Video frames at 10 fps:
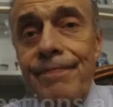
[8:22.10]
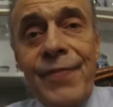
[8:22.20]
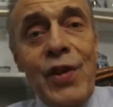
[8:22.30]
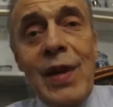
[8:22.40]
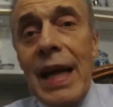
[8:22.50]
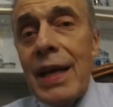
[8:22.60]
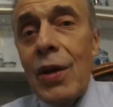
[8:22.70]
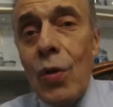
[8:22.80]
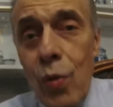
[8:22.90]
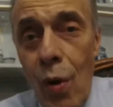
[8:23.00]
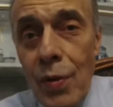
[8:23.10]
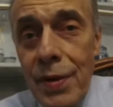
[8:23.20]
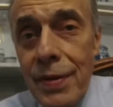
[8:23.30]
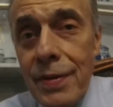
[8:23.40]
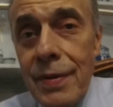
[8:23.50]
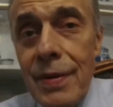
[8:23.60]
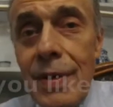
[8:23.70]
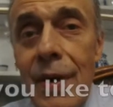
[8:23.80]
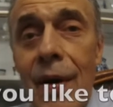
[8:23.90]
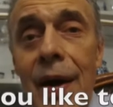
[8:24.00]
you'd like a quote
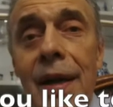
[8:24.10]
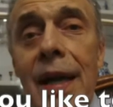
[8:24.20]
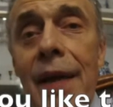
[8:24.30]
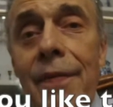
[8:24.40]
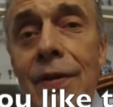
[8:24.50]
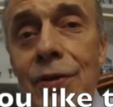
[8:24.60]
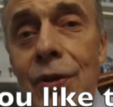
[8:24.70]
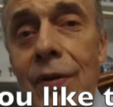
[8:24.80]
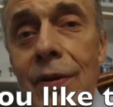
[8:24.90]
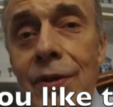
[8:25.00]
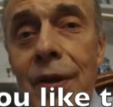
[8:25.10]
on life insurance,